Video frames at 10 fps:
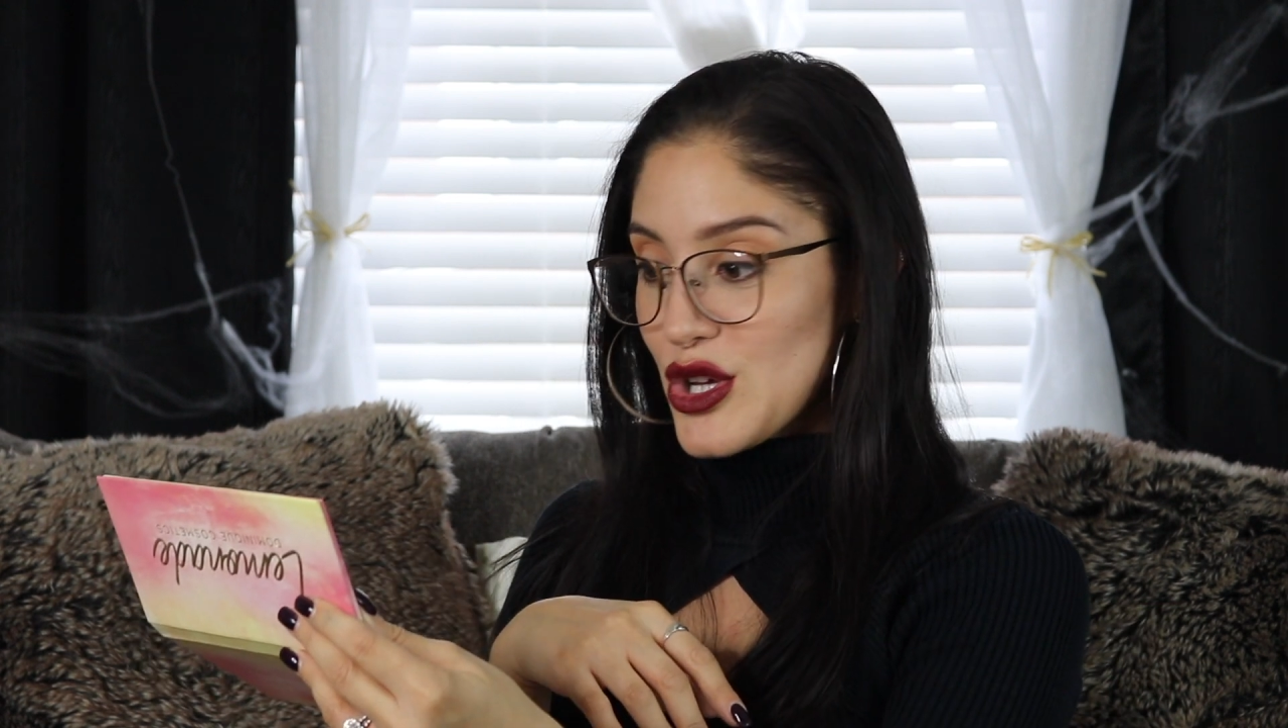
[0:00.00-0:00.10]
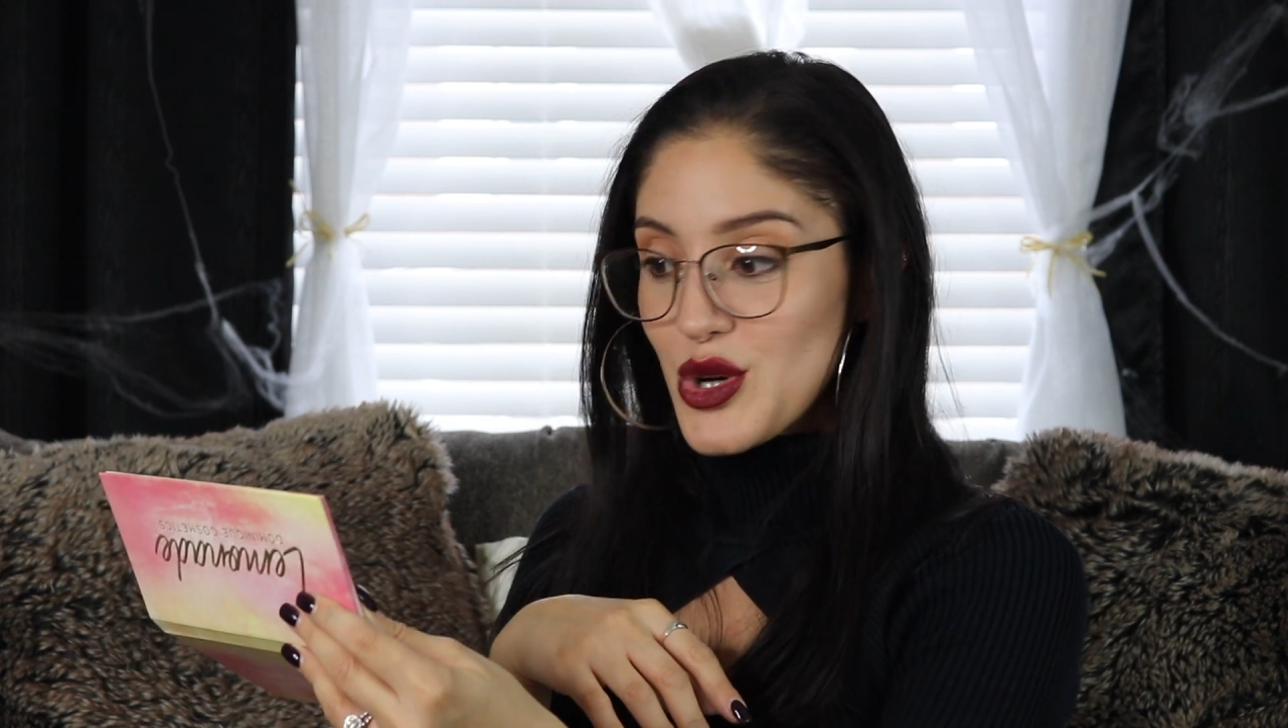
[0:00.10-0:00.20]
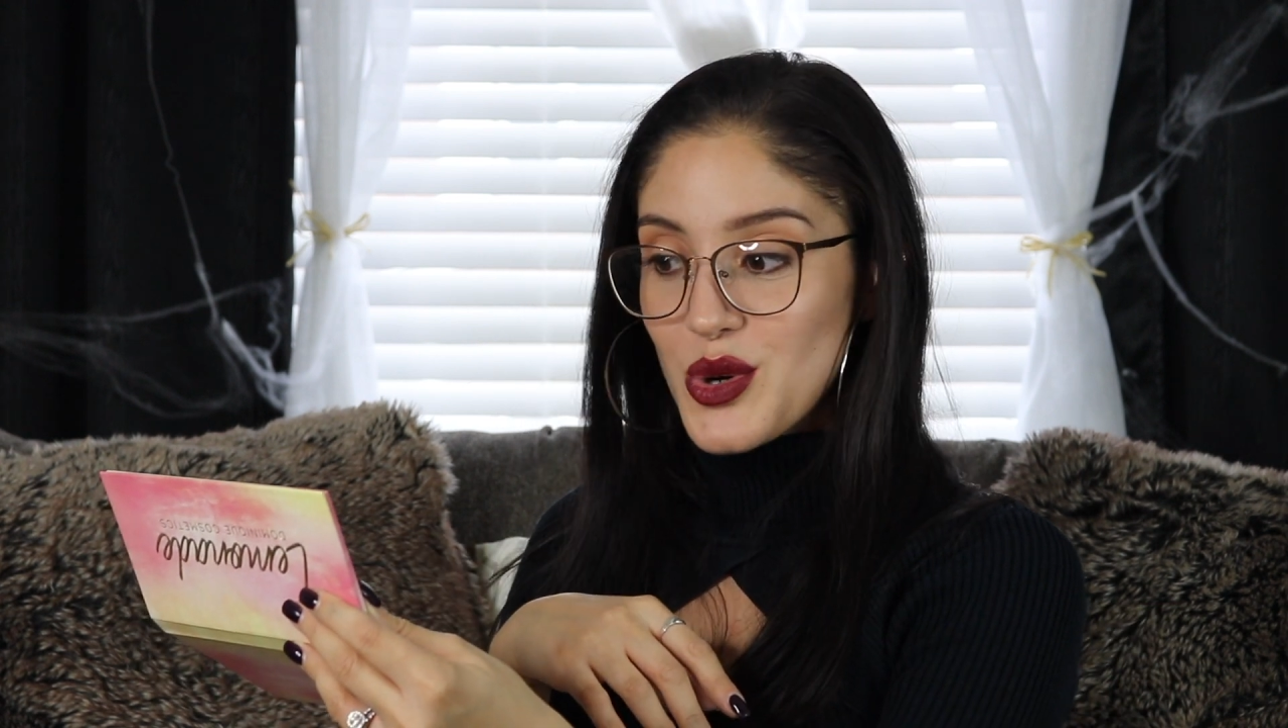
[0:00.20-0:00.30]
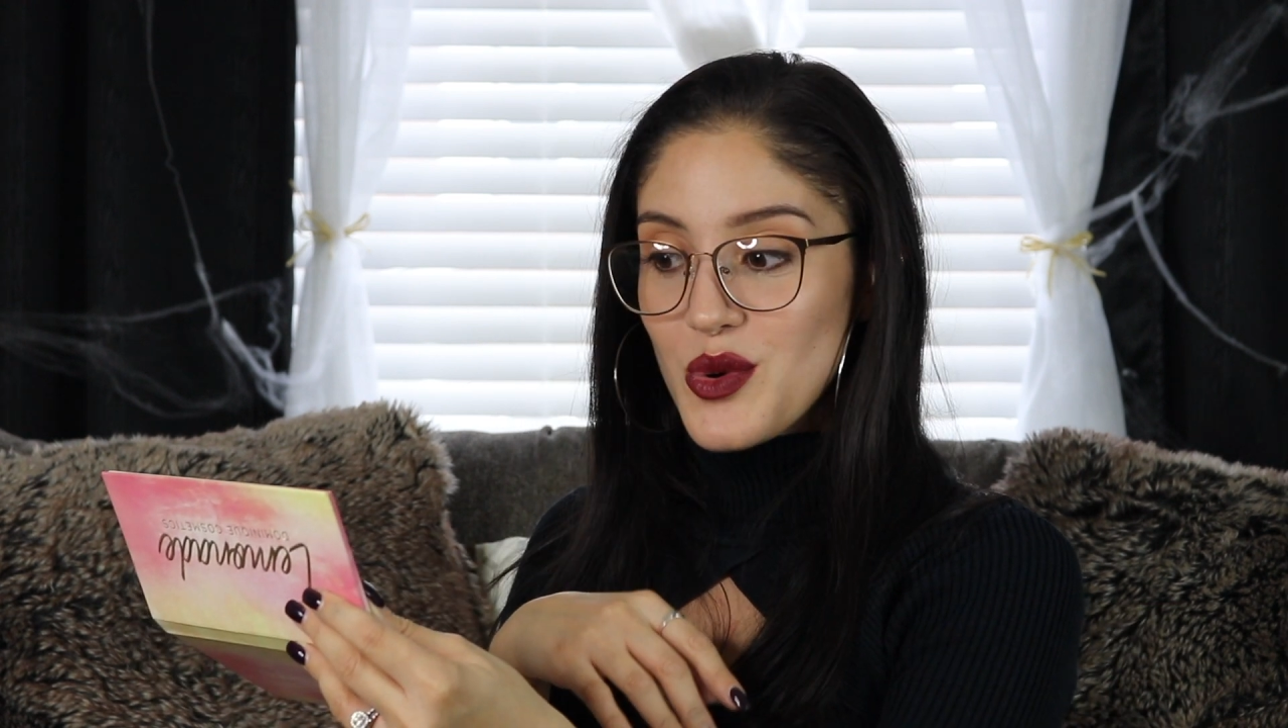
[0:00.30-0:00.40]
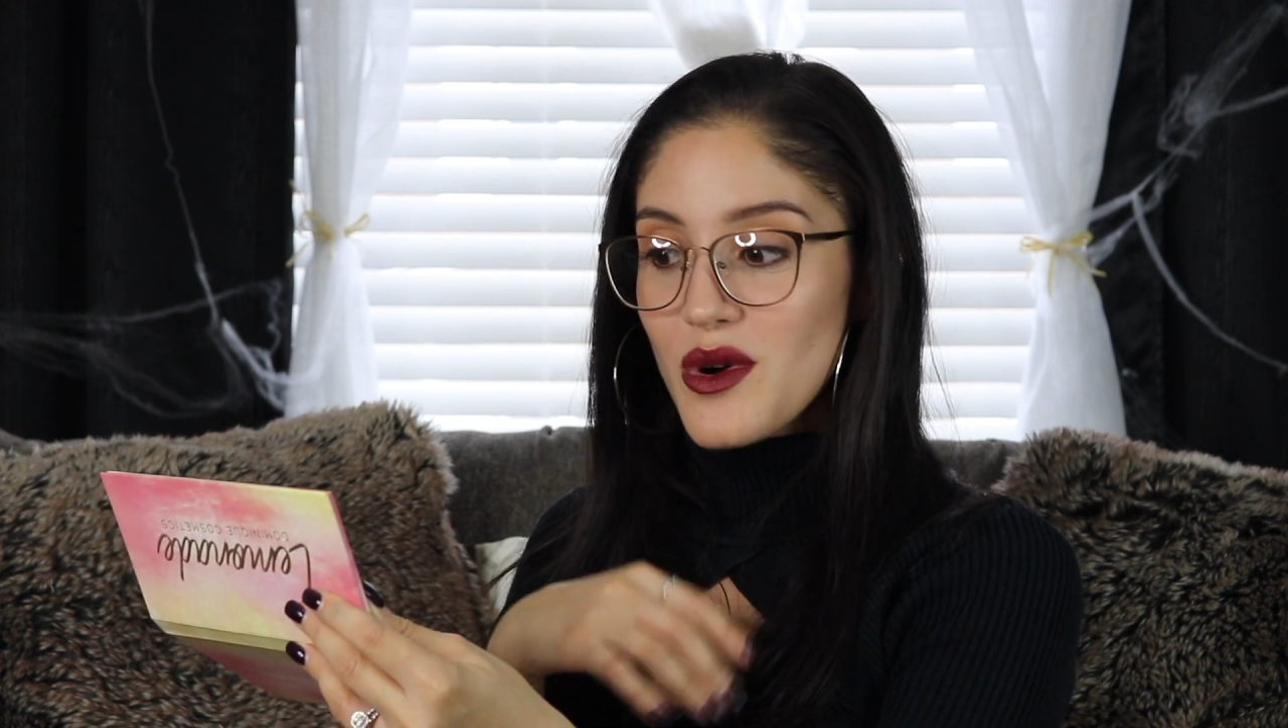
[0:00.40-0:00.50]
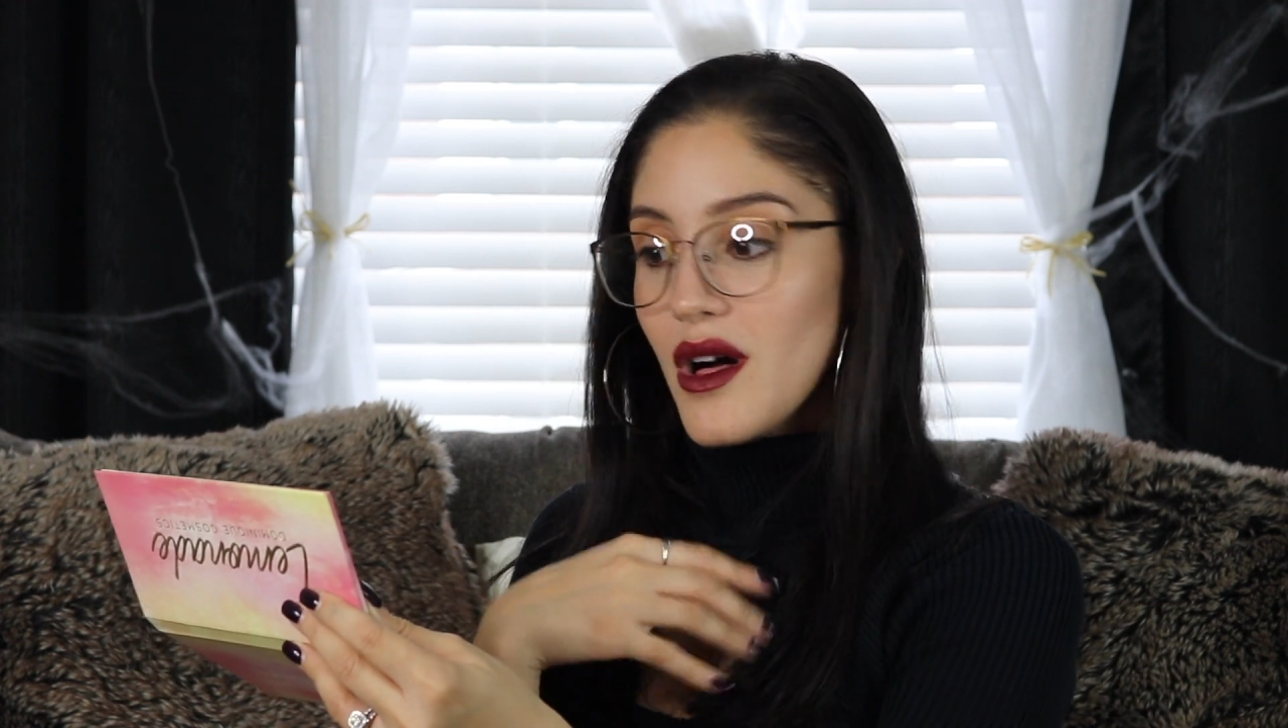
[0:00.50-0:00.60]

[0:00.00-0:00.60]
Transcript: Cool.